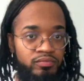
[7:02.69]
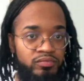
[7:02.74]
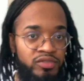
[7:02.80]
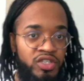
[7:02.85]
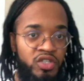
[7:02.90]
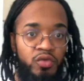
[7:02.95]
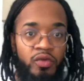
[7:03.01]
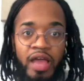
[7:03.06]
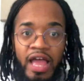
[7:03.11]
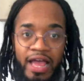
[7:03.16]
Do
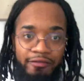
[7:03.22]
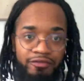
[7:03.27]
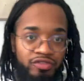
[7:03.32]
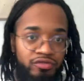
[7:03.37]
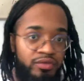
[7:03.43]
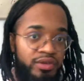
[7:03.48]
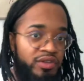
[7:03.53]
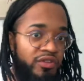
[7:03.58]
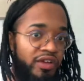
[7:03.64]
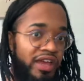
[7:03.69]
you have
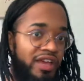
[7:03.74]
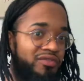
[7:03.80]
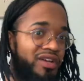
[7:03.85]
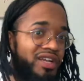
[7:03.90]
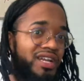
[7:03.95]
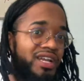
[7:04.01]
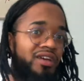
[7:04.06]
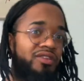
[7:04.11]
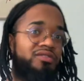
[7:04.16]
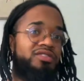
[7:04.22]
$3 grand right
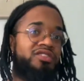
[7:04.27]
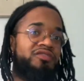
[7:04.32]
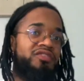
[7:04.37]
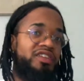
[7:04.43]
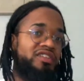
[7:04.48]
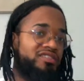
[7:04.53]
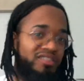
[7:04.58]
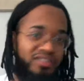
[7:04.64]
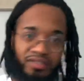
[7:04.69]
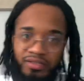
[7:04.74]
now to
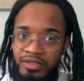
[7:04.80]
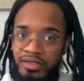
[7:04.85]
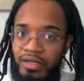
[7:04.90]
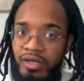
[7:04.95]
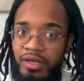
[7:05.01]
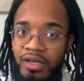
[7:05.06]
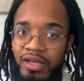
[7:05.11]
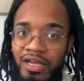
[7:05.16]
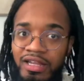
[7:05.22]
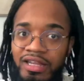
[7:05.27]
fix it?
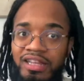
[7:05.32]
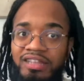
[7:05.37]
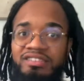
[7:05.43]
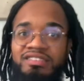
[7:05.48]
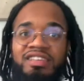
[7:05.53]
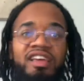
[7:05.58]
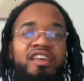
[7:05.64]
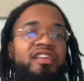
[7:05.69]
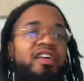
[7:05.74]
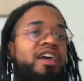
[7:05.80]
Let's
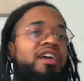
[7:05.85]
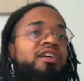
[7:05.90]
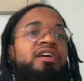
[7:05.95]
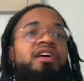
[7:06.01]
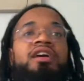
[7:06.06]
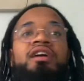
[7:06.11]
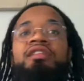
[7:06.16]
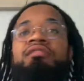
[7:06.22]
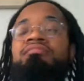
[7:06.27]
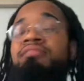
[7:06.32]
say
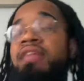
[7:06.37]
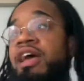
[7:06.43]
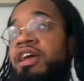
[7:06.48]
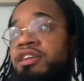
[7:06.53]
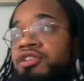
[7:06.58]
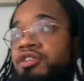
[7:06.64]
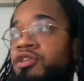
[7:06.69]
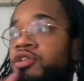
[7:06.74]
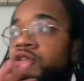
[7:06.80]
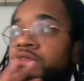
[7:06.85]
that
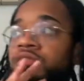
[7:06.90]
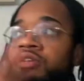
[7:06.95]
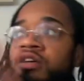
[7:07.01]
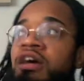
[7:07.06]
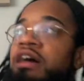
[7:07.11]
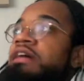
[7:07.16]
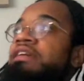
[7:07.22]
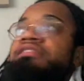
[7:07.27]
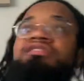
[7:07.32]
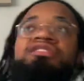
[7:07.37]
your
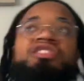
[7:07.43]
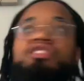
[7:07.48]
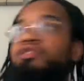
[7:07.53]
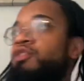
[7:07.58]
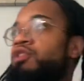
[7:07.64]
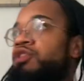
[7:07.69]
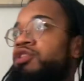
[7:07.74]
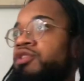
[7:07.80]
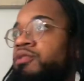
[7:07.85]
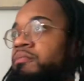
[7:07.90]
cousin
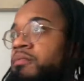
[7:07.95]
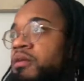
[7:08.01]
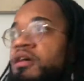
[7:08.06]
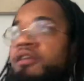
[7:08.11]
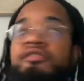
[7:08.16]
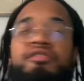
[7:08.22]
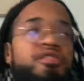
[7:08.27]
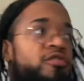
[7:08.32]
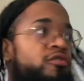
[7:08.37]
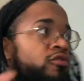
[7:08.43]
or your
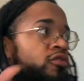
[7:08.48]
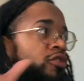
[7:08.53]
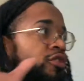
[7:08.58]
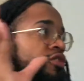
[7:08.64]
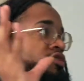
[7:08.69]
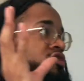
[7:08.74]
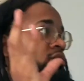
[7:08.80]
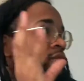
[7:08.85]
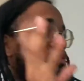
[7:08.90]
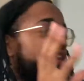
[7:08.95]
mother or
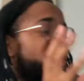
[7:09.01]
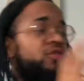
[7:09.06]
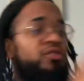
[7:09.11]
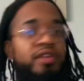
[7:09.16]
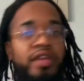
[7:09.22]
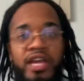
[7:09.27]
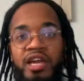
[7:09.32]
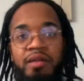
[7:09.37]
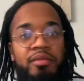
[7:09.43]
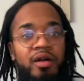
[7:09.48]
someone that you
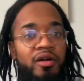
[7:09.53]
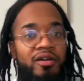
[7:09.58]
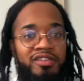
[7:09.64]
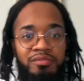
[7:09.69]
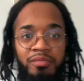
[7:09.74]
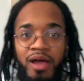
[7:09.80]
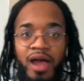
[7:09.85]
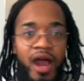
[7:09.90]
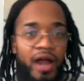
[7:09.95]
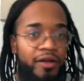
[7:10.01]
care about is
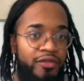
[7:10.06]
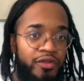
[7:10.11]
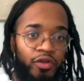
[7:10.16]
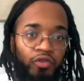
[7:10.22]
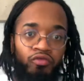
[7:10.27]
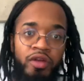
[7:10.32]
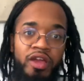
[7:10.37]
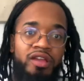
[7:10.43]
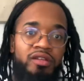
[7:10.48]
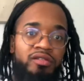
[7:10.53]
behind in their
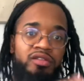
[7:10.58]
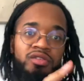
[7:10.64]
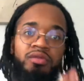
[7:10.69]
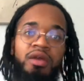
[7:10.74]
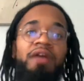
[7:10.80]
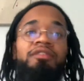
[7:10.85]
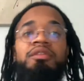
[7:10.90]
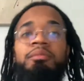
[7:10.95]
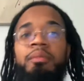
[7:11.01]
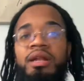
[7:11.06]
rent. Do you
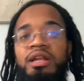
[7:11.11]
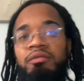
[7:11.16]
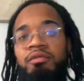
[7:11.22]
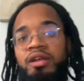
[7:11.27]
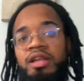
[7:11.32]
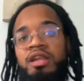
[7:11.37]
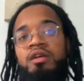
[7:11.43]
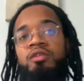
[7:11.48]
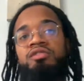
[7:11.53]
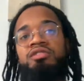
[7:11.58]
have the money right
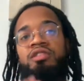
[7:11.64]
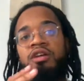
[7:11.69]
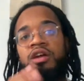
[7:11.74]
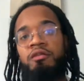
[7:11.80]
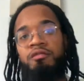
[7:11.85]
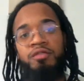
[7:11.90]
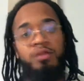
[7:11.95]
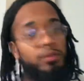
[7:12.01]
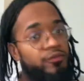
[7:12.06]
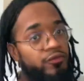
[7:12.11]
now to
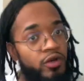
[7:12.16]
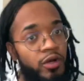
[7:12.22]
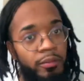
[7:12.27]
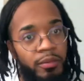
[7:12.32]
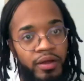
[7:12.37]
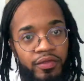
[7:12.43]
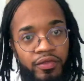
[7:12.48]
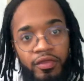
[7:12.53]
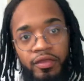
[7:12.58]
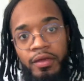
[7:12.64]
cover them for a
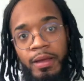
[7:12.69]
month?